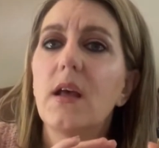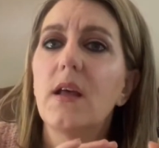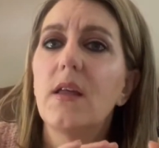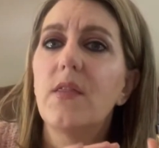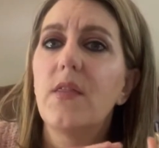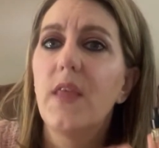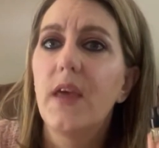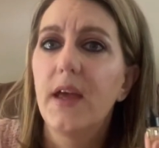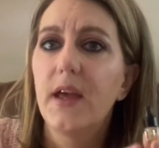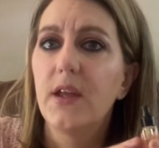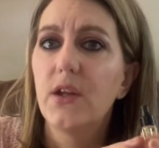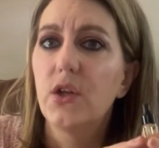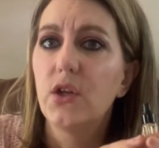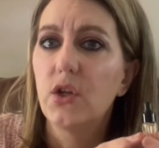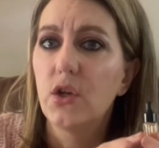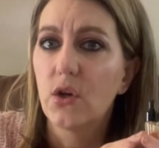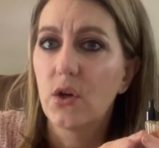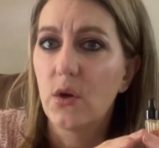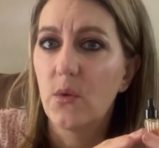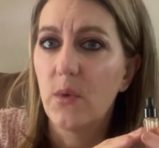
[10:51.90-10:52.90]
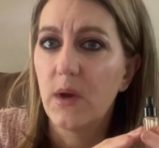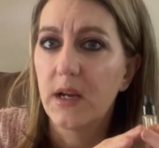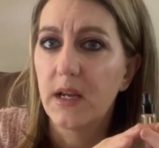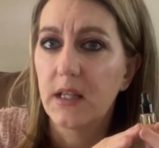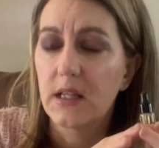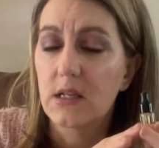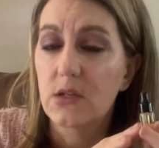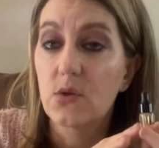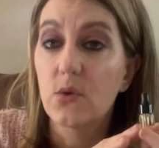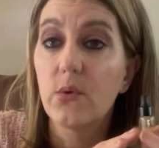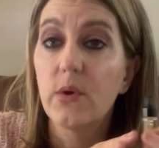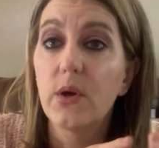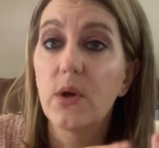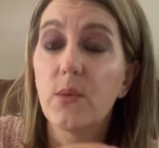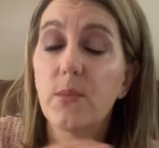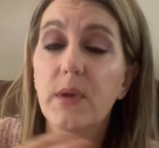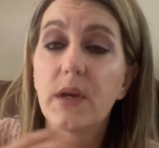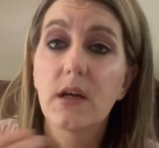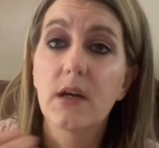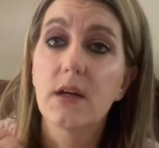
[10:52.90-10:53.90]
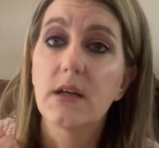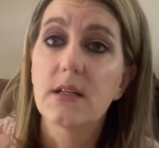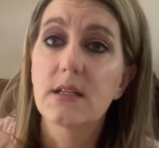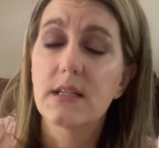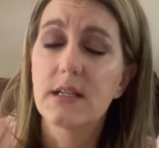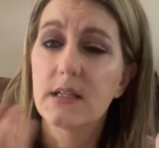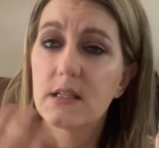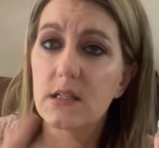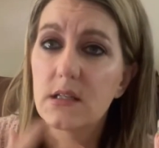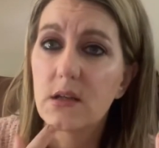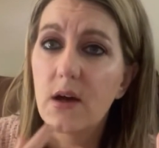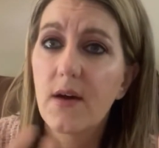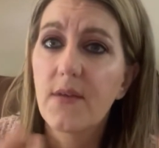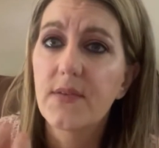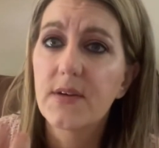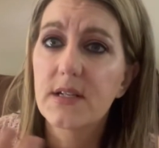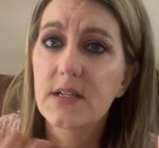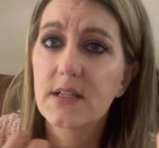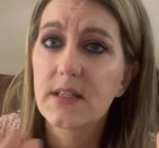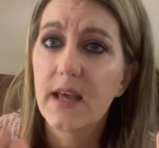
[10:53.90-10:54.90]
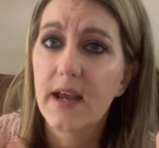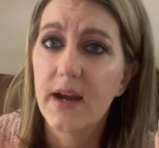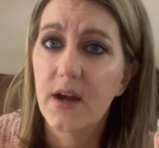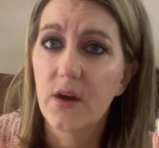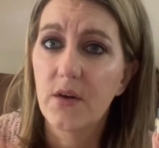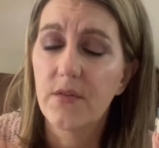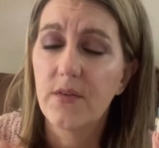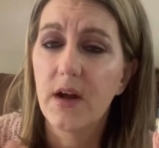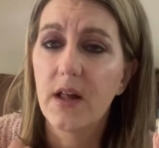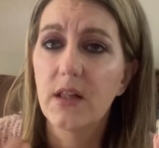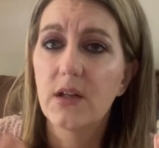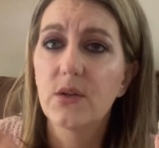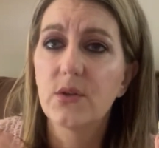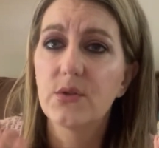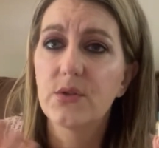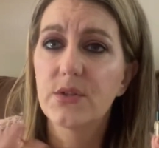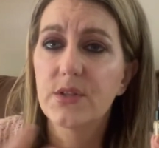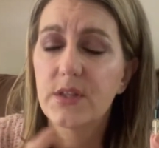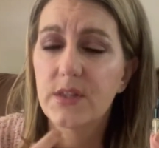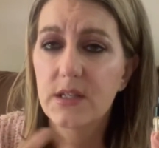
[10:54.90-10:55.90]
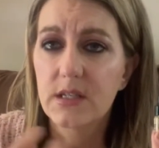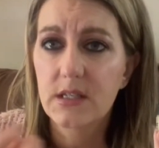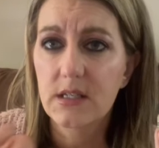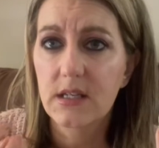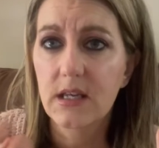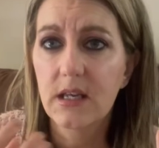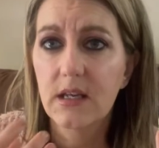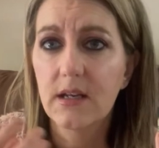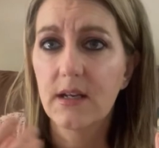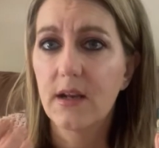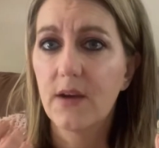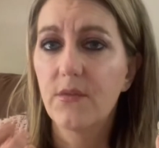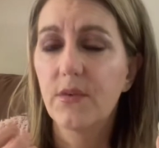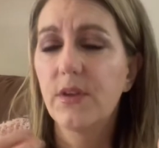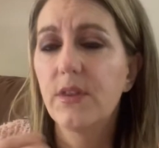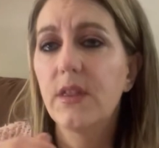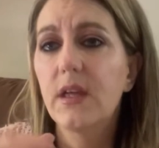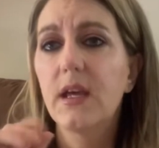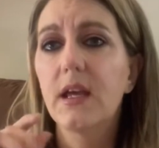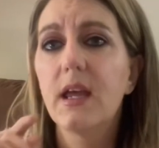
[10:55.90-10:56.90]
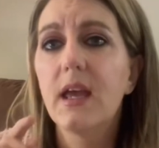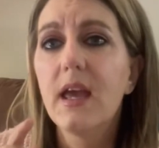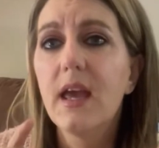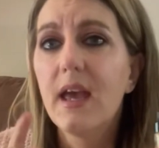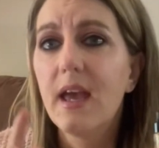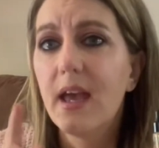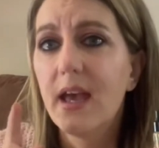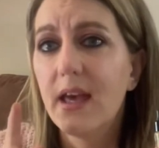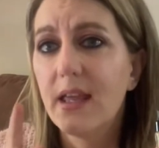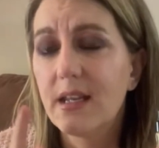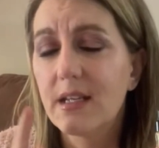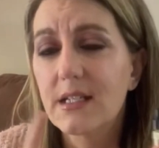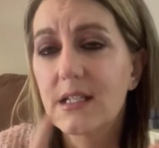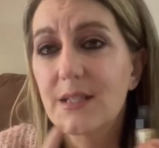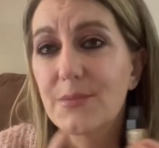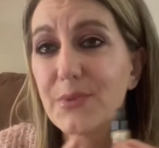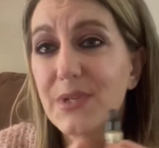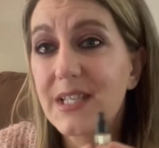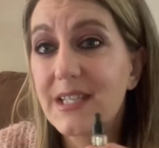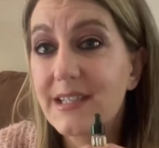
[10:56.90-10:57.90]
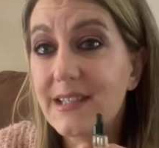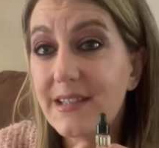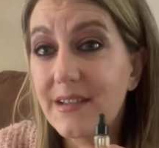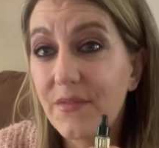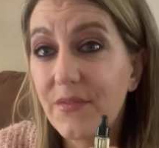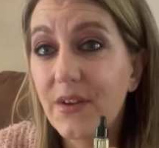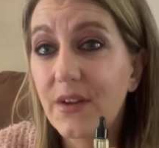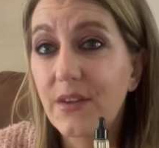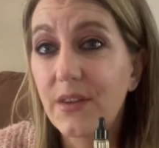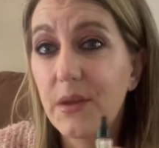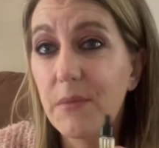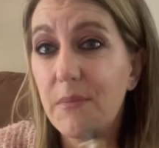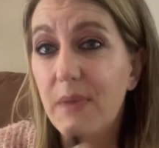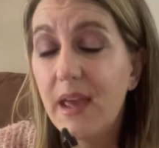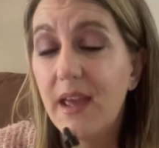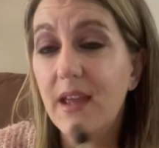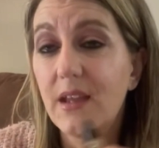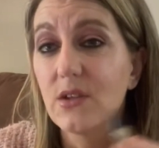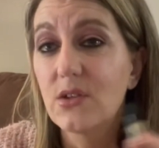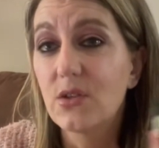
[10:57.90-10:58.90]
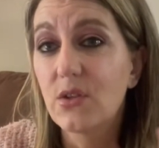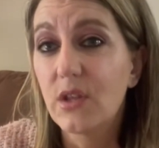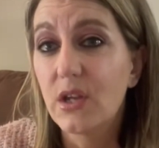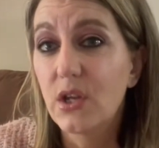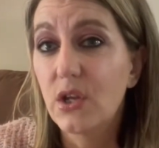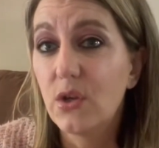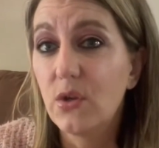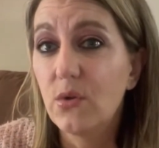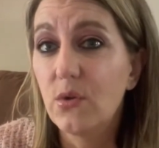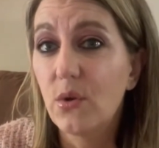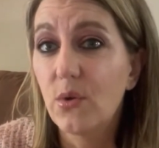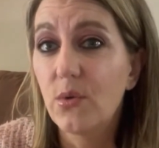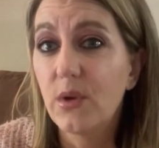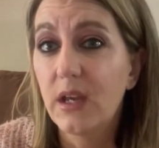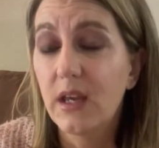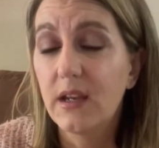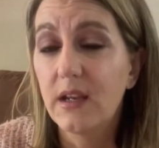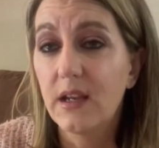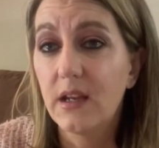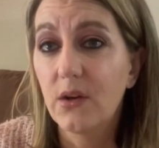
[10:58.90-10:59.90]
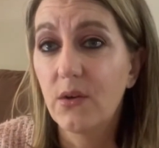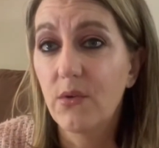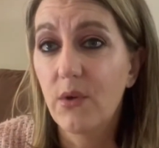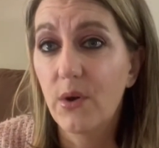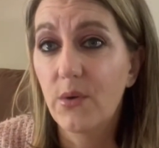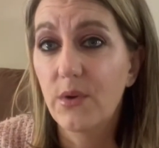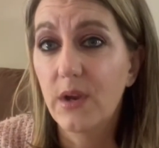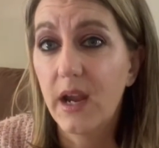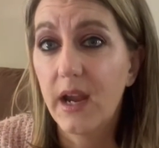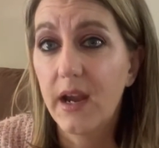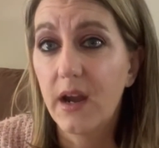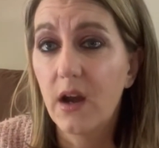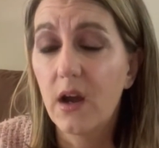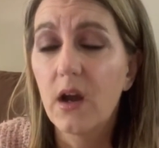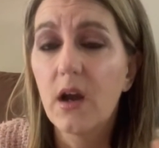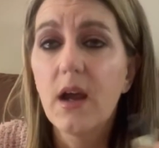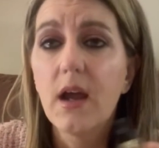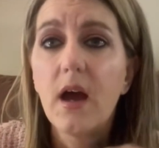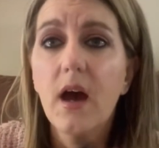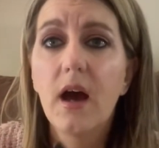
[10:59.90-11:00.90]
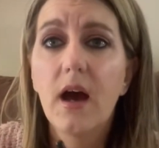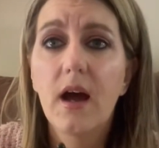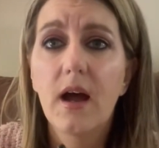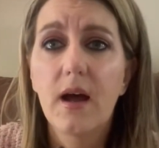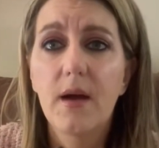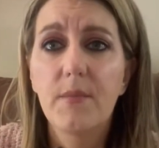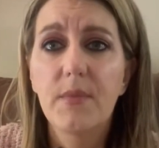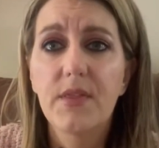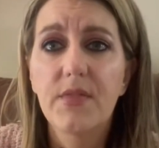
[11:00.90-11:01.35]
then you're going to want to get this oil because it softens the hair follicles and the skin and everything and it's specifically made so that you don't get ingrown hair um,